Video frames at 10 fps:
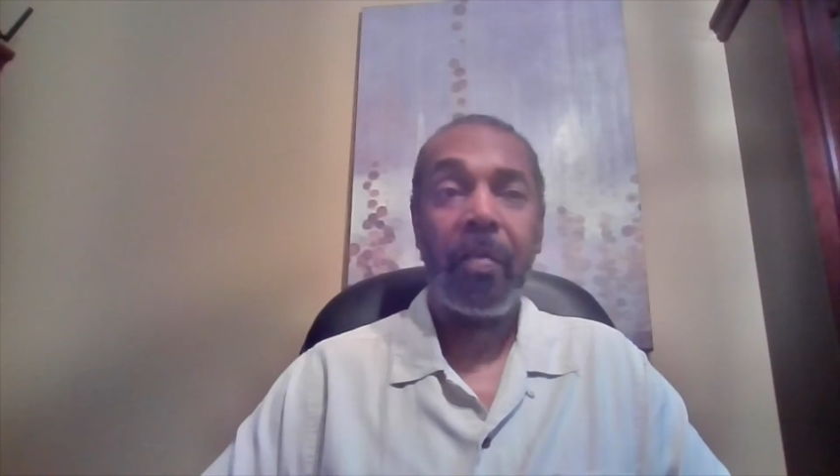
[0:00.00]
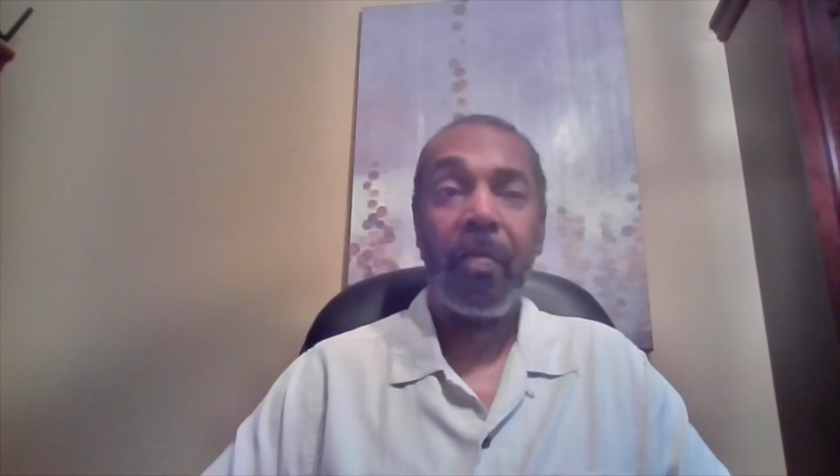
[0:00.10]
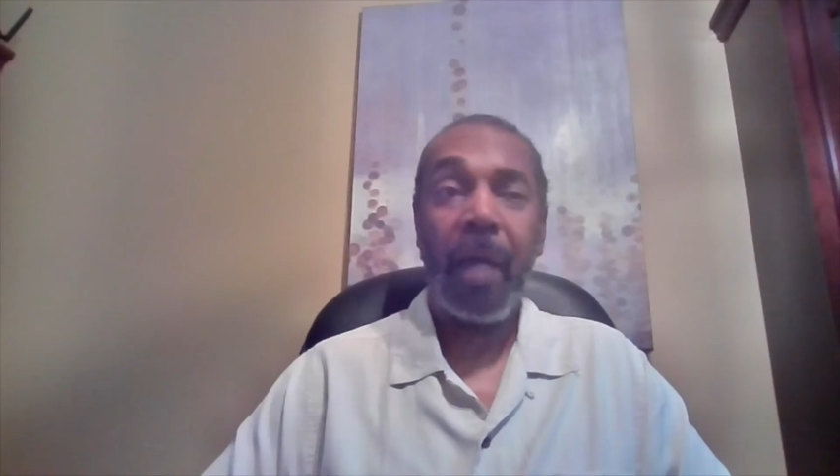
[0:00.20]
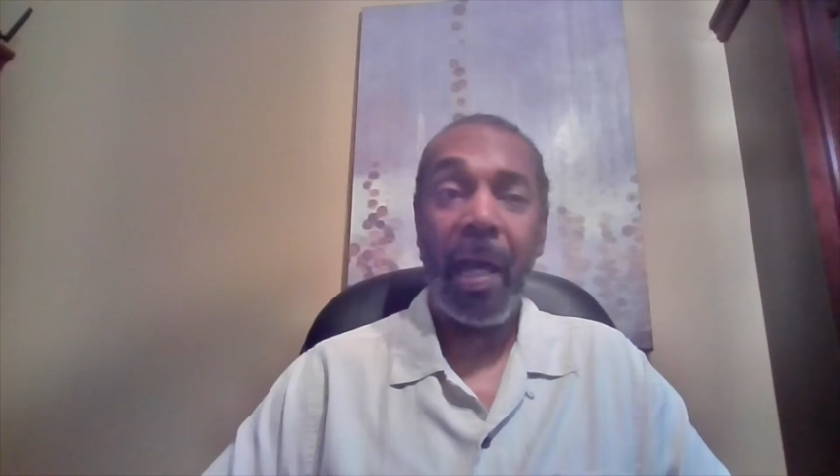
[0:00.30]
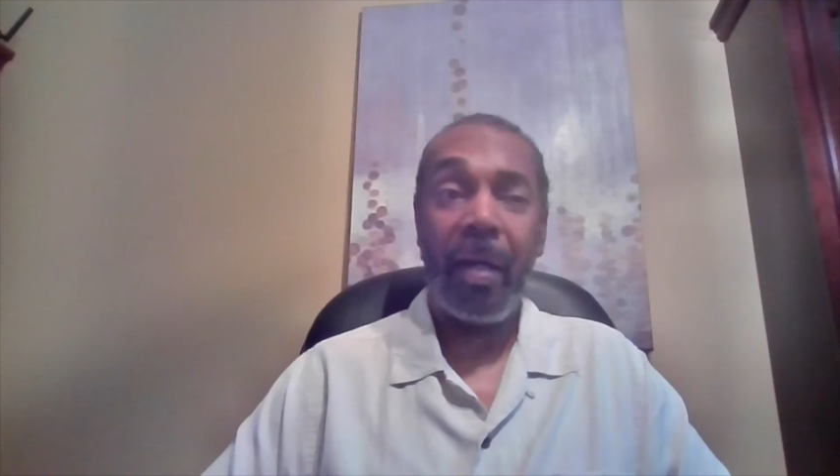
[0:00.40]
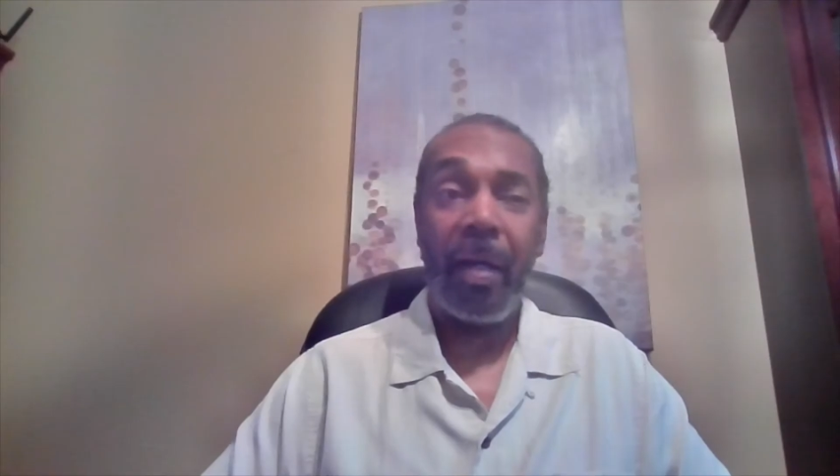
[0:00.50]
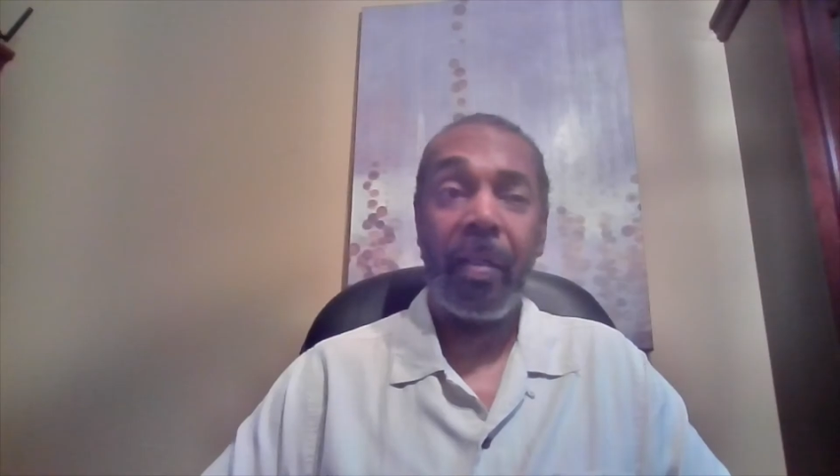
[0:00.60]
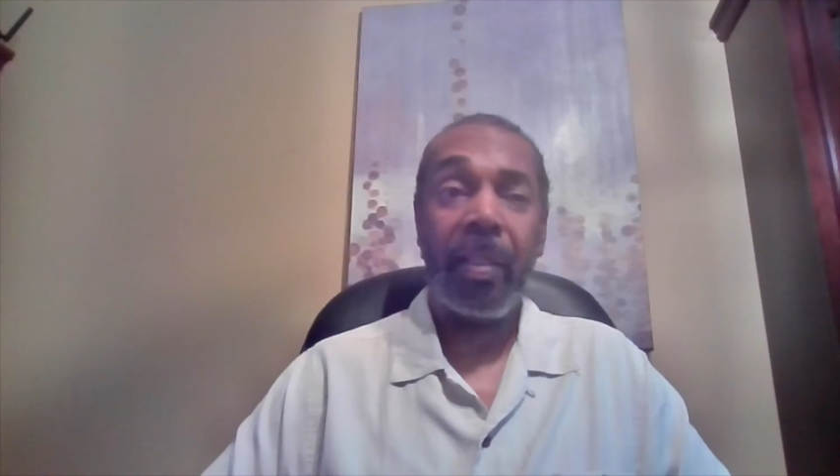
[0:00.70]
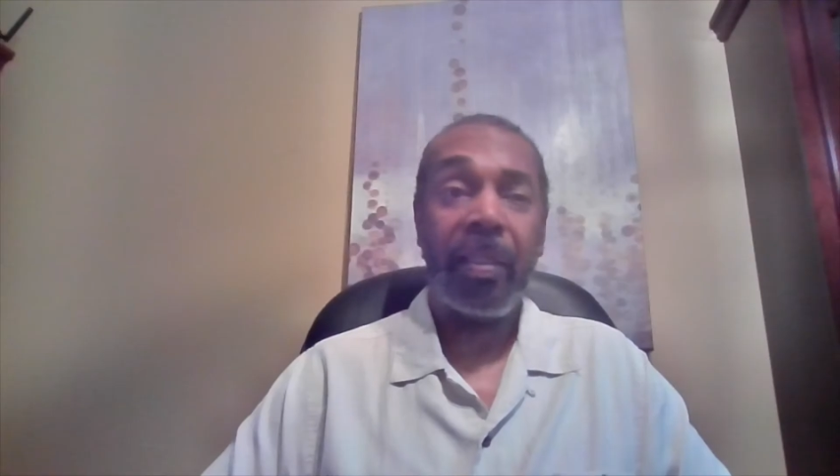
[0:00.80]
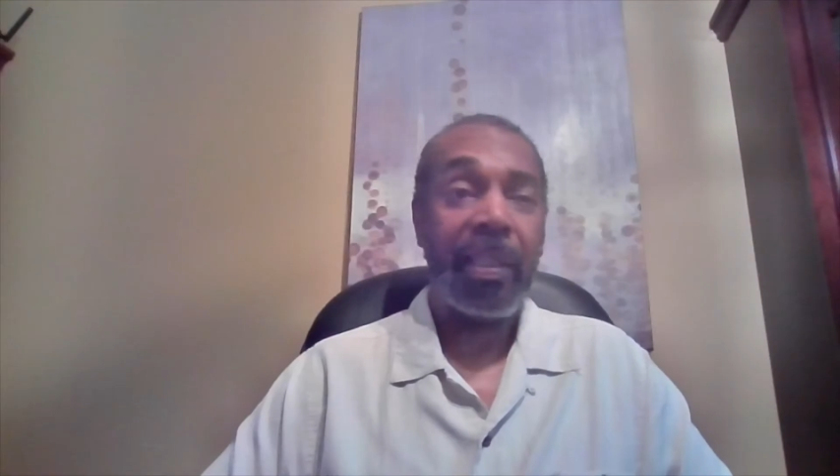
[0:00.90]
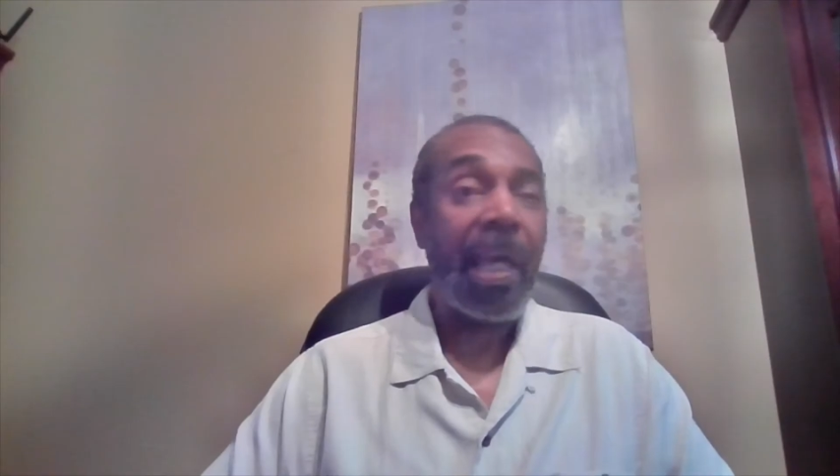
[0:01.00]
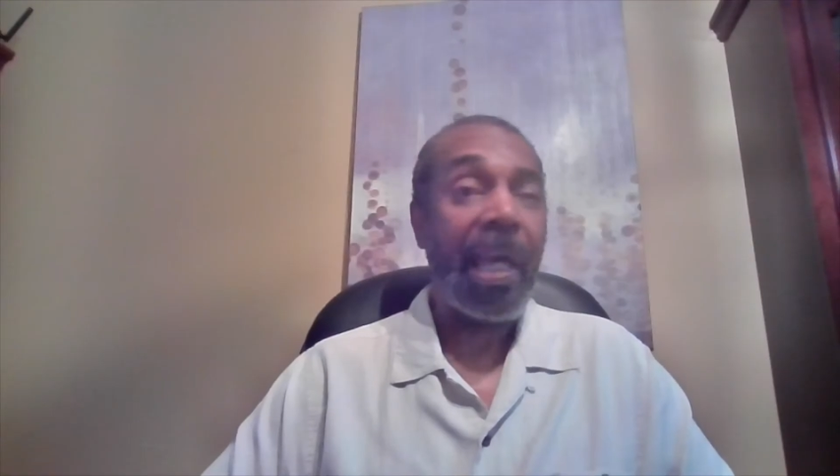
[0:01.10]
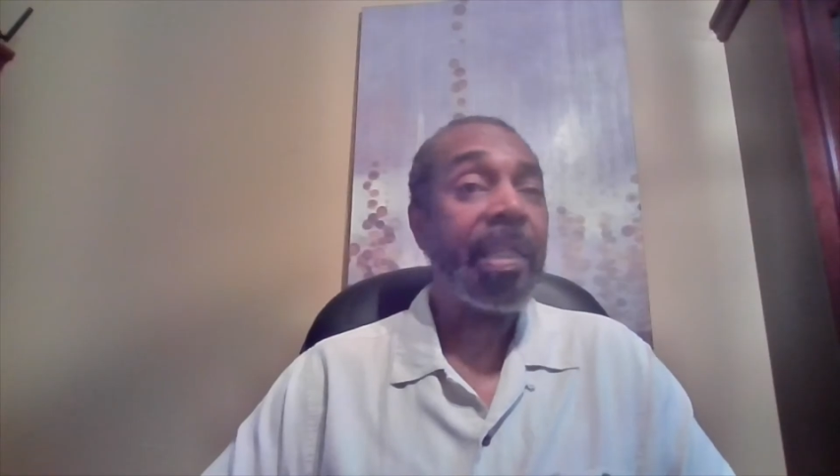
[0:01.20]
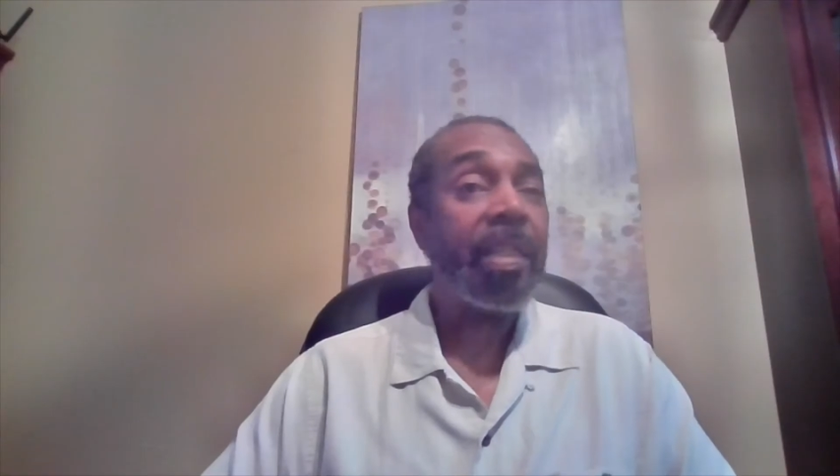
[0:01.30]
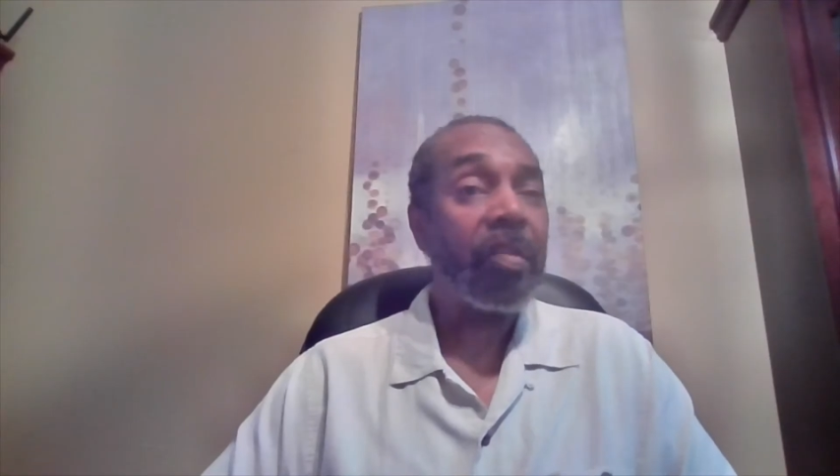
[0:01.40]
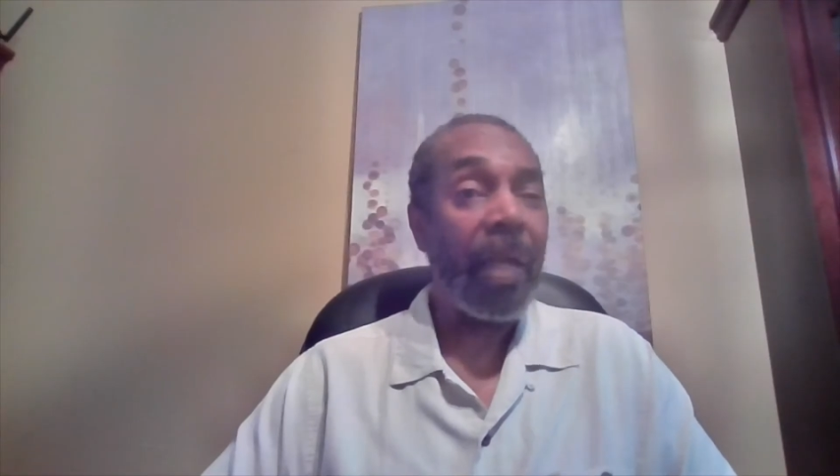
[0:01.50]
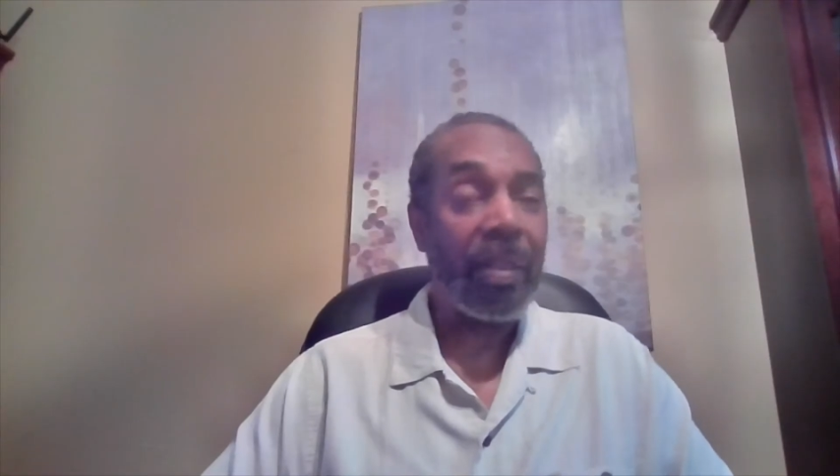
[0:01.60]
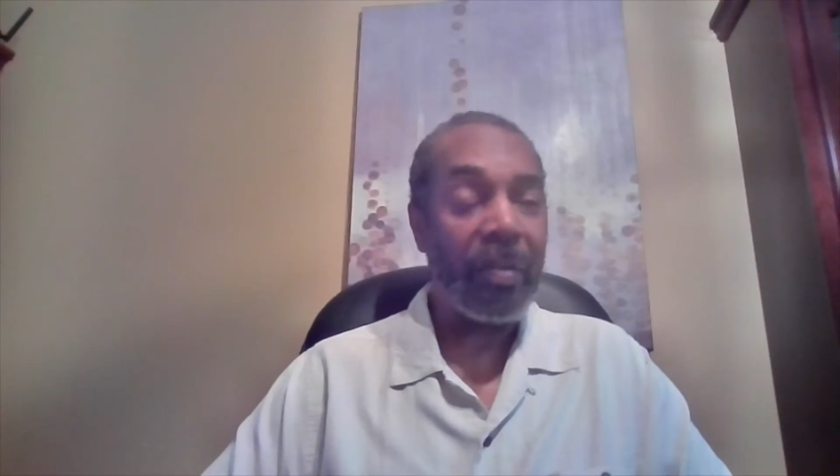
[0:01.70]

Wow, that is great